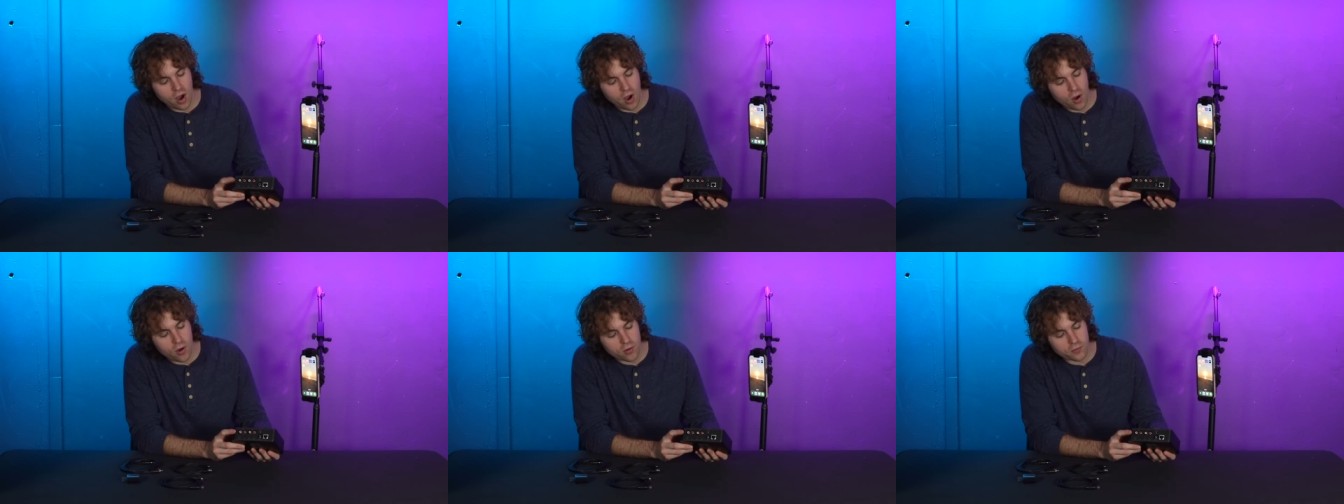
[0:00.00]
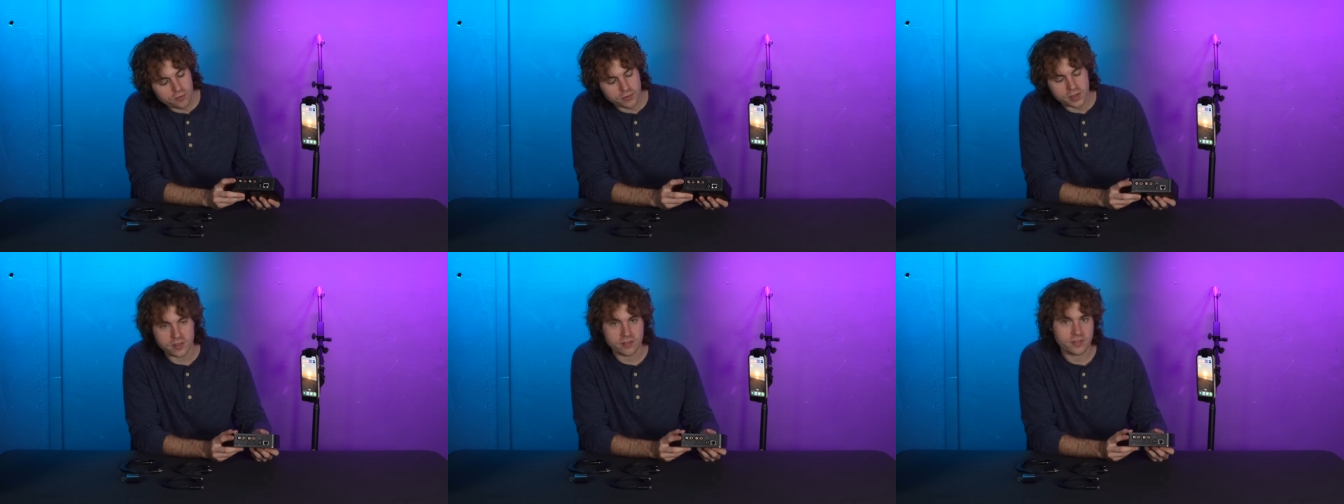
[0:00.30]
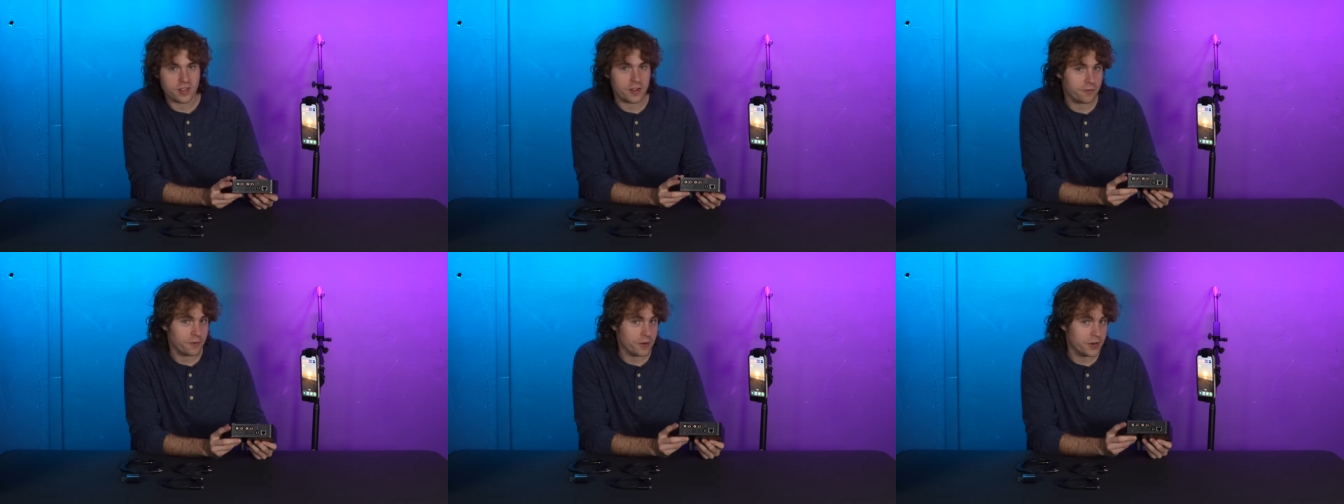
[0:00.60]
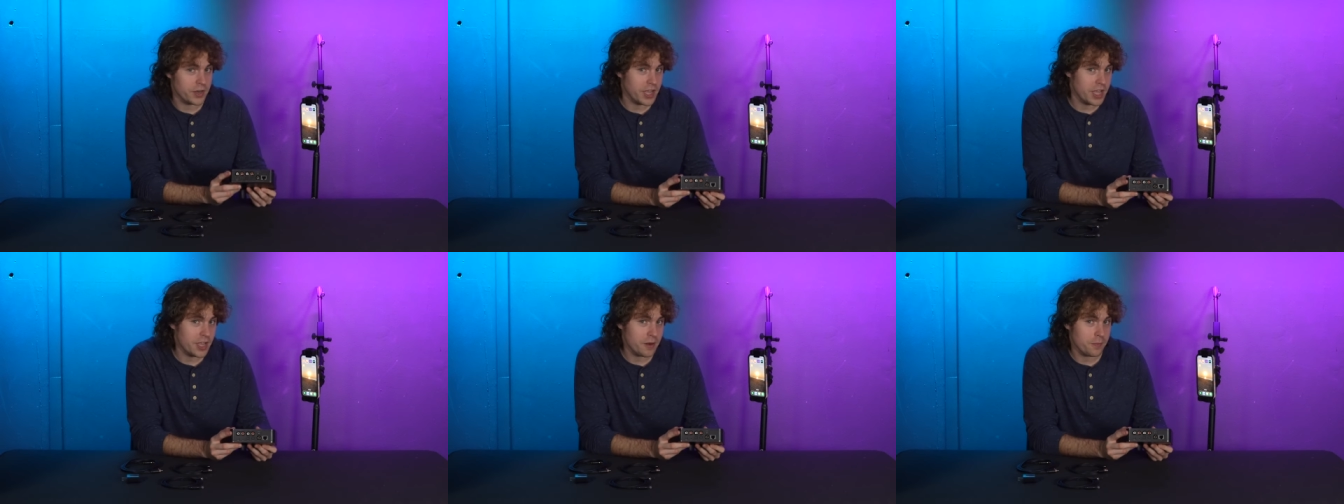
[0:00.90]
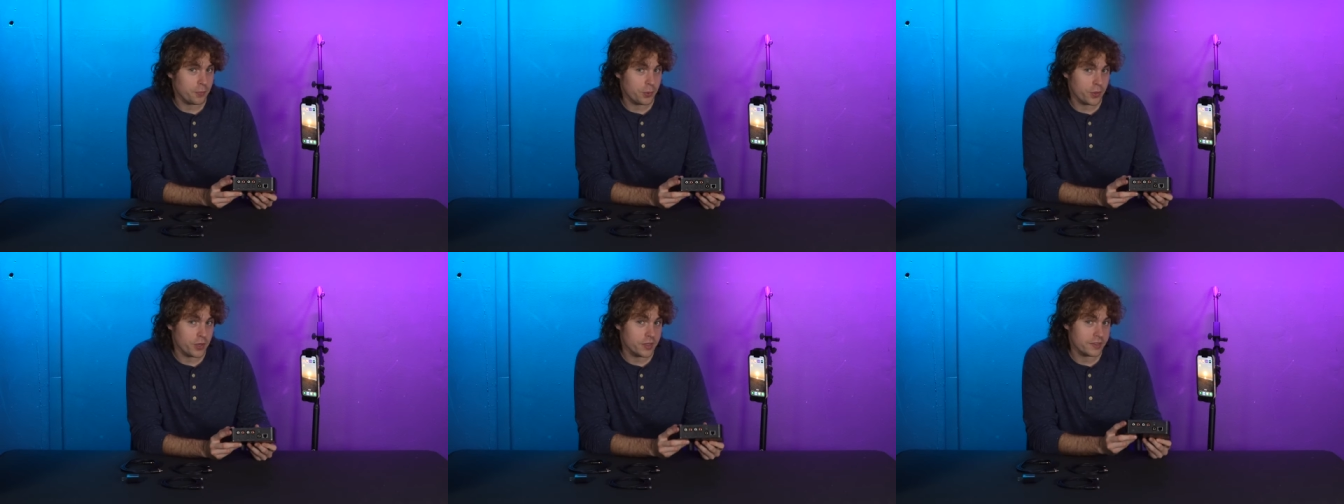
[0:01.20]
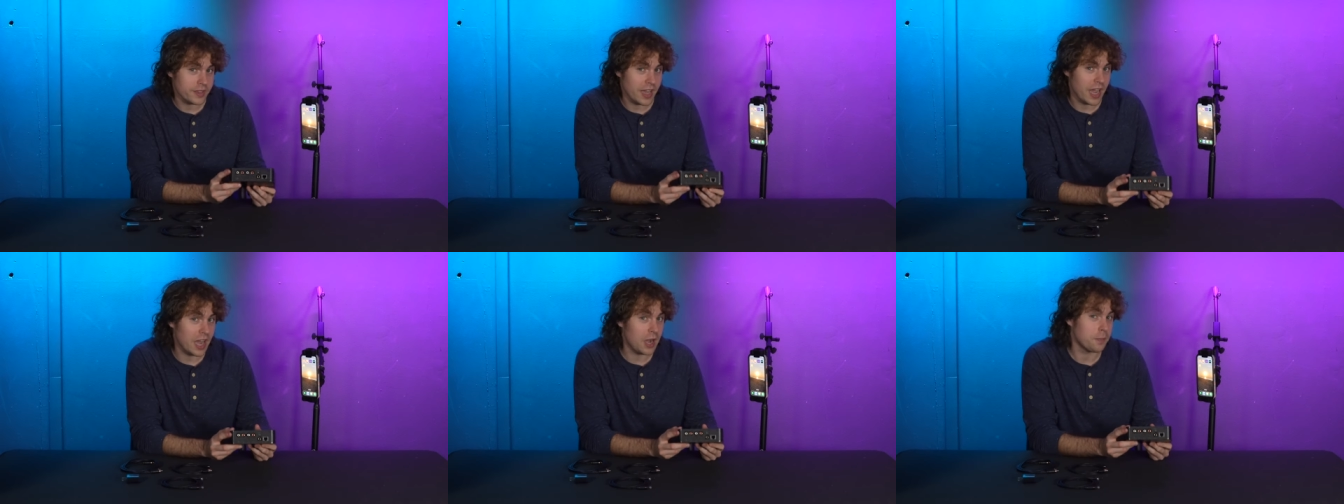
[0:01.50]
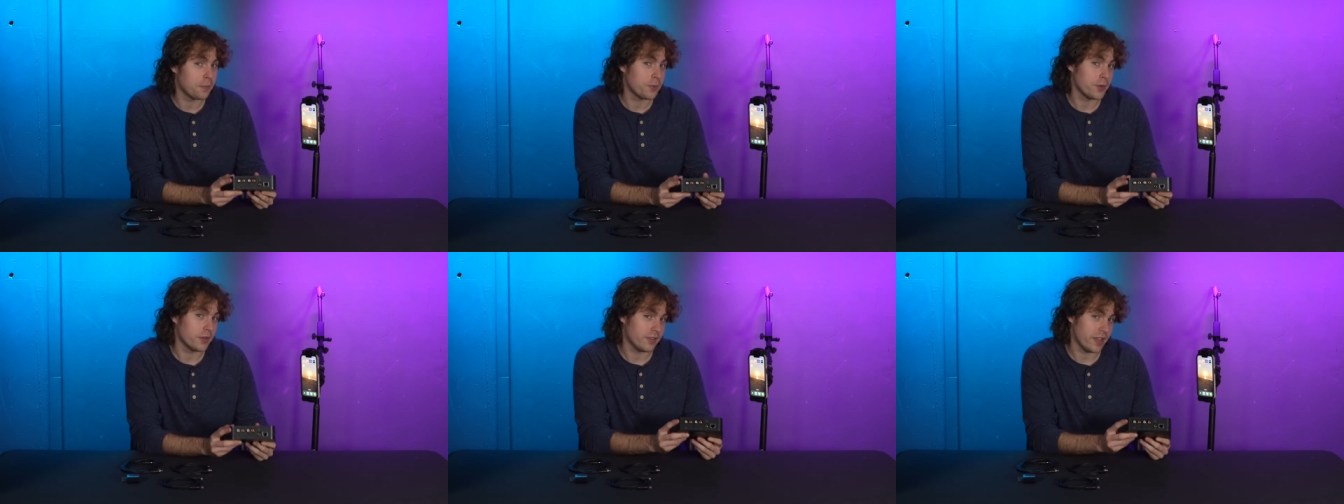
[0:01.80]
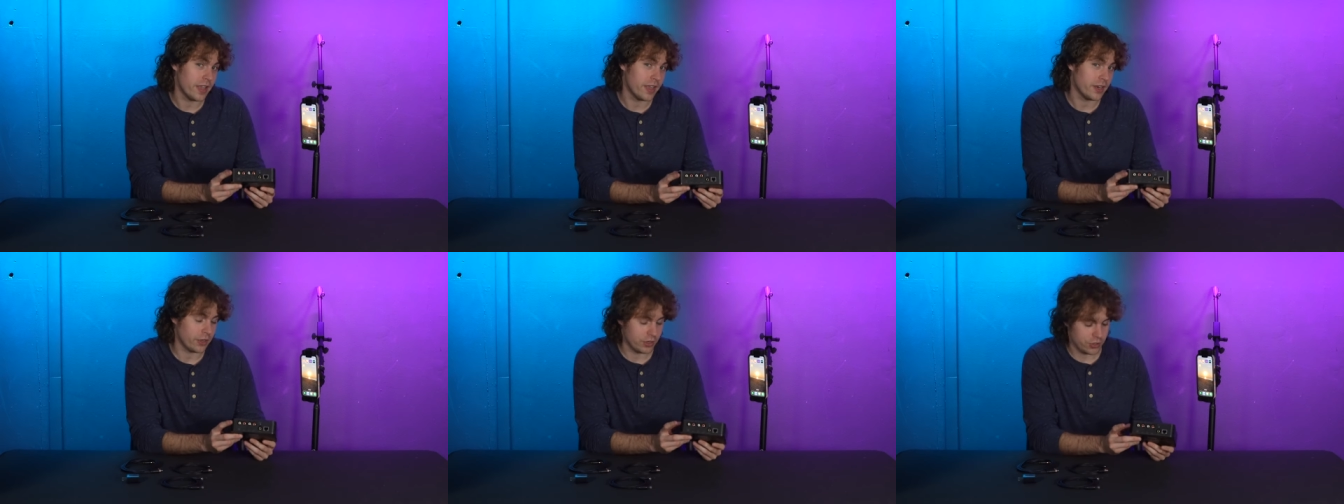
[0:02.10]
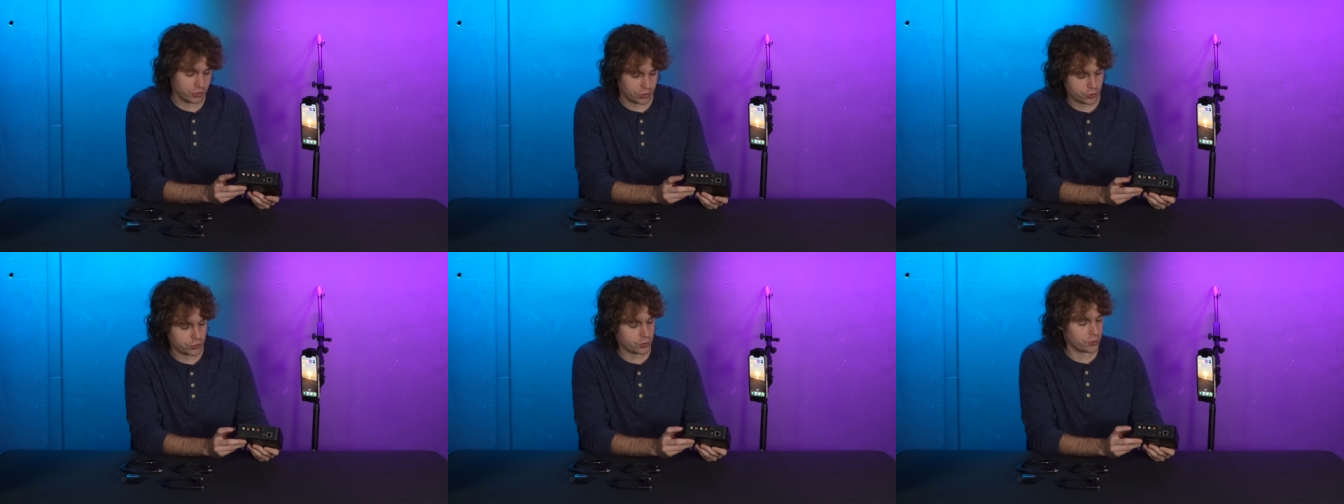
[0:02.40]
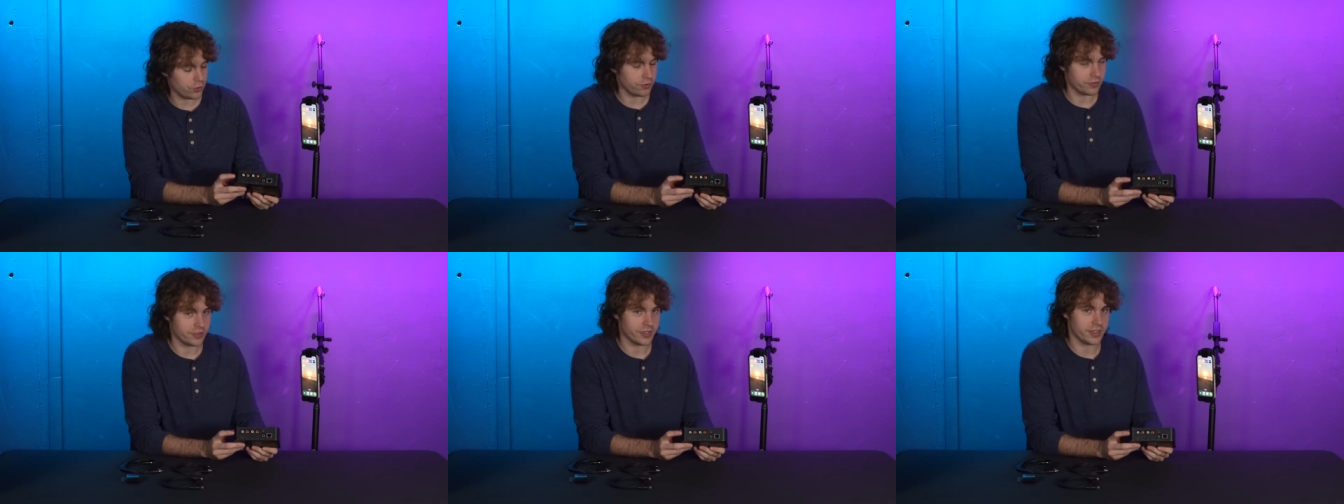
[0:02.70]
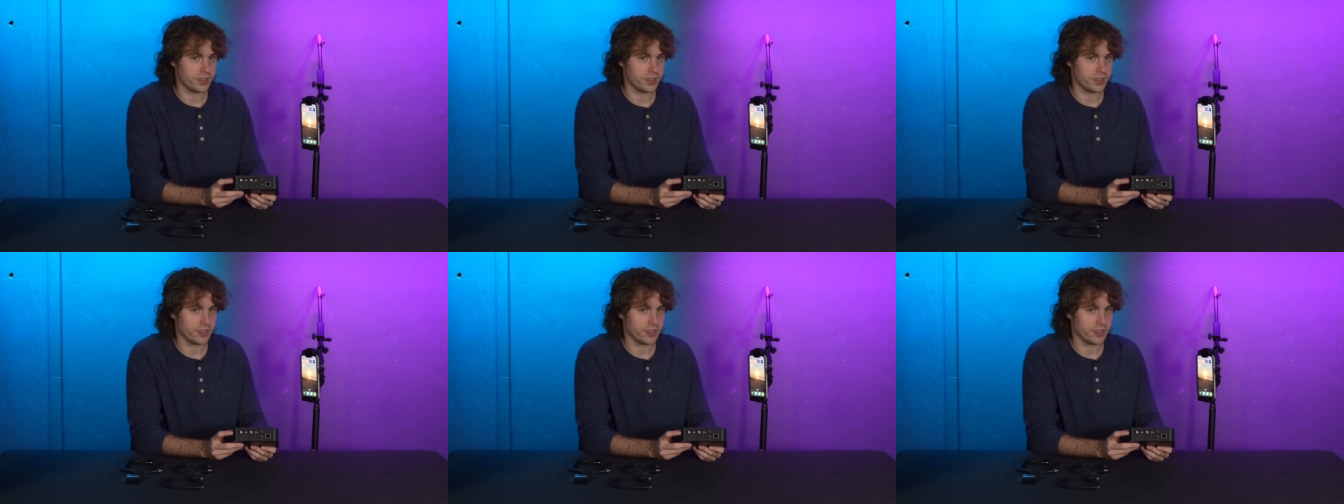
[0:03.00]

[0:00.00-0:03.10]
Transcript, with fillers: all of these different inputs, outputs, and controls